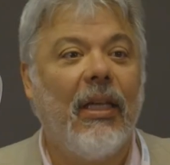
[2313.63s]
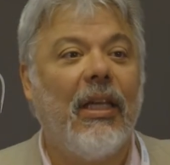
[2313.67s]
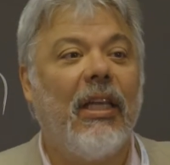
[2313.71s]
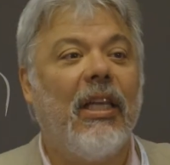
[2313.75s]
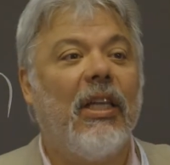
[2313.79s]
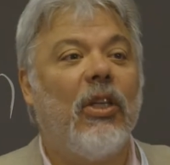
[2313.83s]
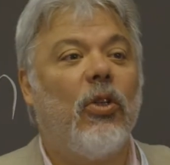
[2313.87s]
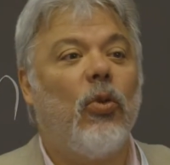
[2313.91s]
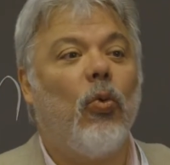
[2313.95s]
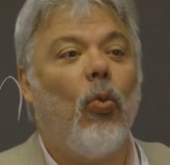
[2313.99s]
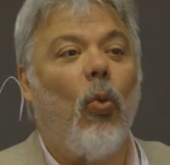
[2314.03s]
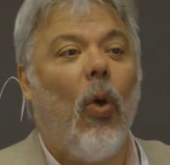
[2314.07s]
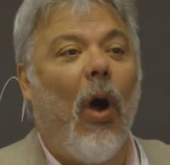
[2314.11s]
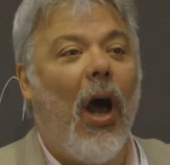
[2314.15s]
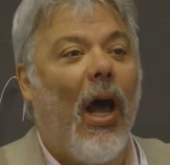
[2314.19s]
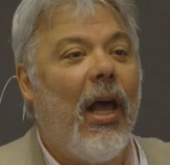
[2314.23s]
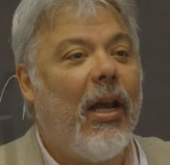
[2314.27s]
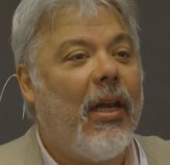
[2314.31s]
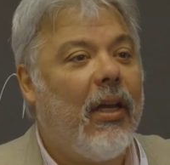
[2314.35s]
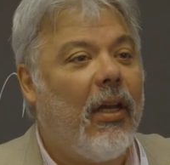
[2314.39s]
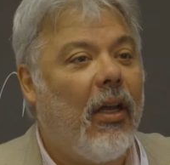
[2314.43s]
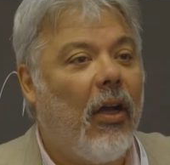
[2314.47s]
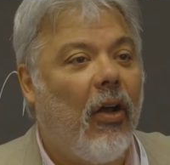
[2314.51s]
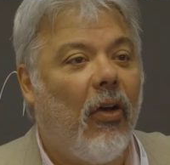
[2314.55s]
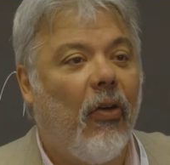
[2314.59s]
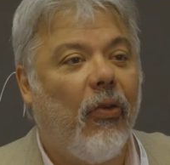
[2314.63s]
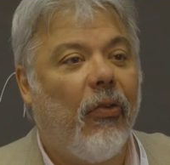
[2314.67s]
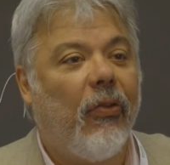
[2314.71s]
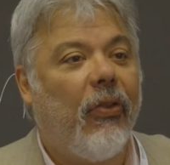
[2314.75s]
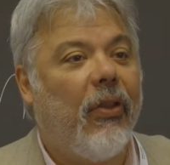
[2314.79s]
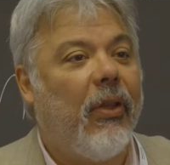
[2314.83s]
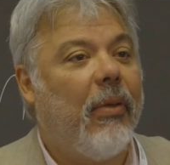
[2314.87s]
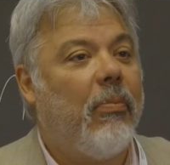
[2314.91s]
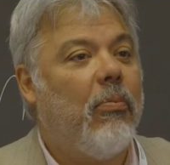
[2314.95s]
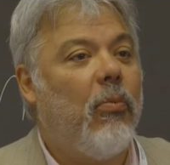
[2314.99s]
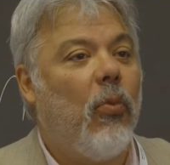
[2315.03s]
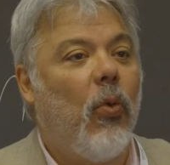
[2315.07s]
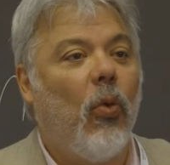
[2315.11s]
It's one of
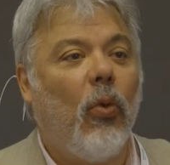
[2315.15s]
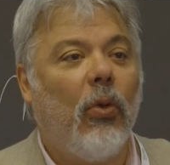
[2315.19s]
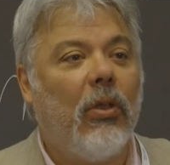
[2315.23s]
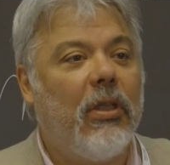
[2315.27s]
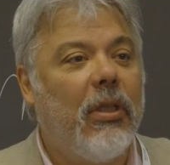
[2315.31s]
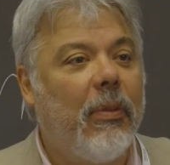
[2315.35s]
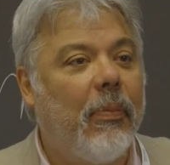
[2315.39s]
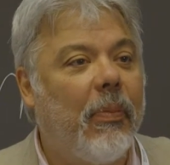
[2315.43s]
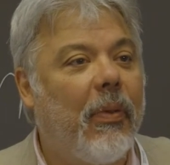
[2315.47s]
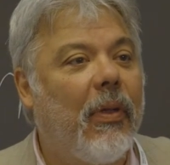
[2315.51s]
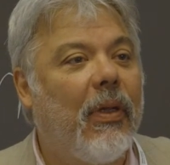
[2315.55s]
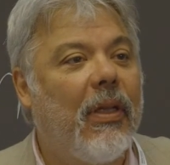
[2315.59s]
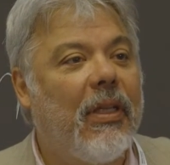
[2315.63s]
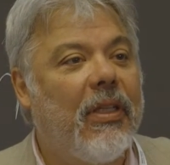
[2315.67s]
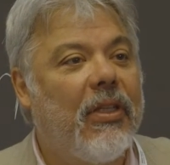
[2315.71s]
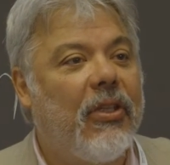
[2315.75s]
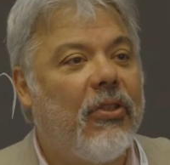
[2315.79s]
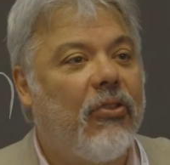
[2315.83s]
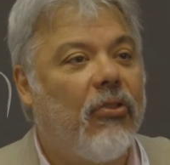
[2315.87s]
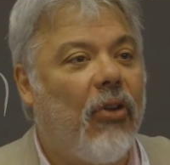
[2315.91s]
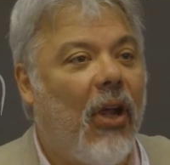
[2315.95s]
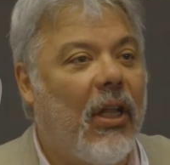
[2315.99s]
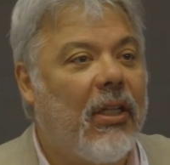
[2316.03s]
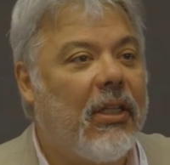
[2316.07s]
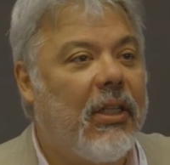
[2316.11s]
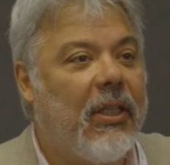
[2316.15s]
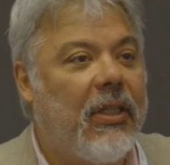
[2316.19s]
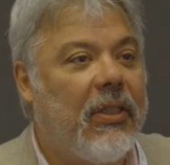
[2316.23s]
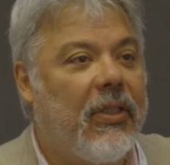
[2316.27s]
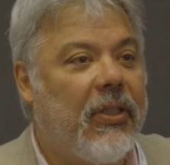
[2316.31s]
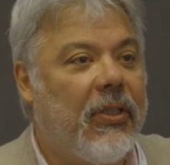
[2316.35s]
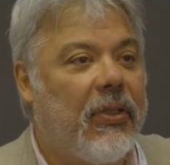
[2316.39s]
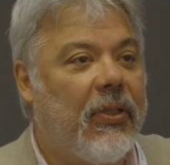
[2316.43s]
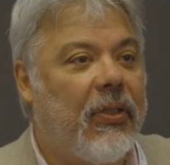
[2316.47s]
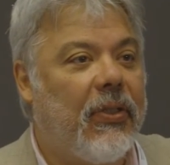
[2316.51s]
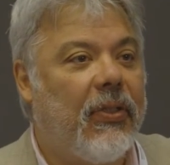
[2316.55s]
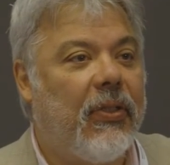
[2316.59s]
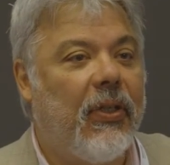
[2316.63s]
the multiple
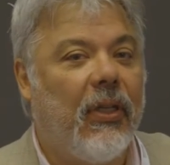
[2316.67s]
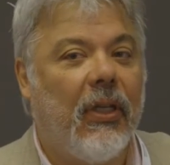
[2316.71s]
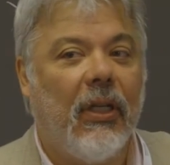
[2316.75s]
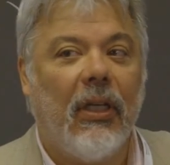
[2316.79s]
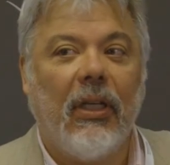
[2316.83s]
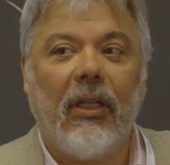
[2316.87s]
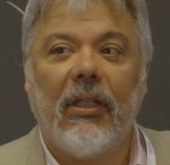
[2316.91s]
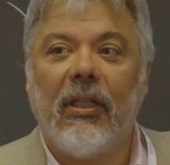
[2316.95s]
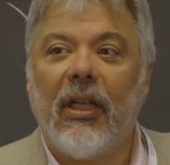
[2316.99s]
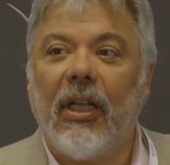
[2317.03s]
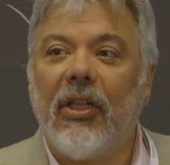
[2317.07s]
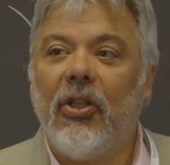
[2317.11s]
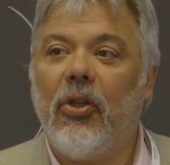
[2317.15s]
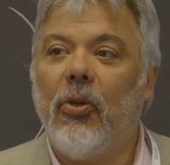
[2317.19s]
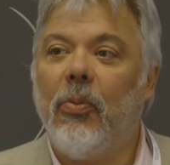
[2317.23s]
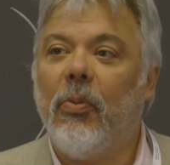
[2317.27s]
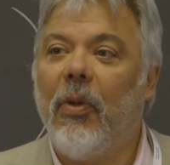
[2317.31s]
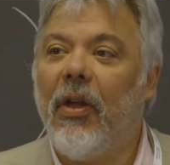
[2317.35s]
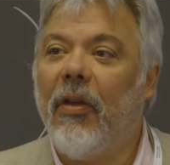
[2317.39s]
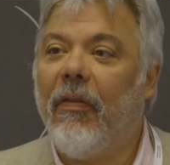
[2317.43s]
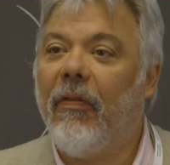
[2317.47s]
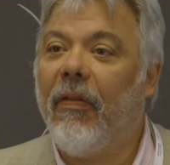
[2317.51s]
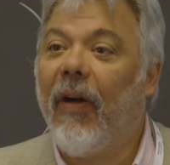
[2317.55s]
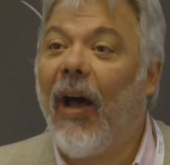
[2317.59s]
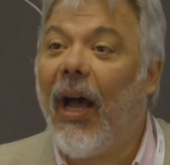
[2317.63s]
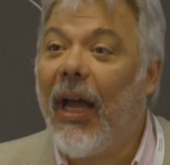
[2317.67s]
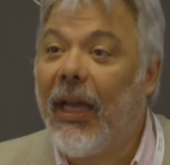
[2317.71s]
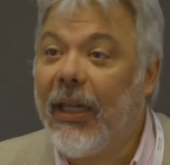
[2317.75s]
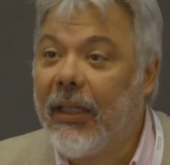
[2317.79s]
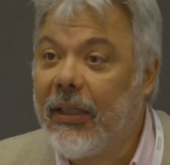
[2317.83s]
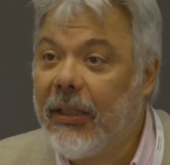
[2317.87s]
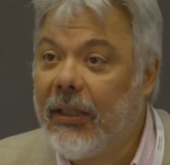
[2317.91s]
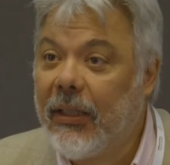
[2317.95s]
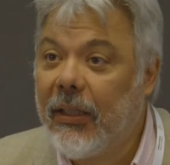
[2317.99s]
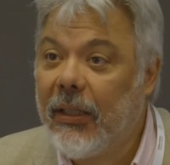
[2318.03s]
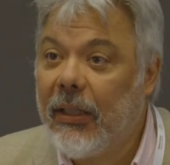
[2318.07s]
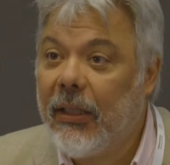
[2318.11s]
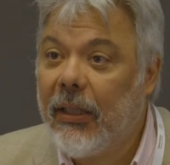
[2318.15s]
strategies that you may
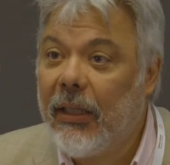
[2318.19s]
find.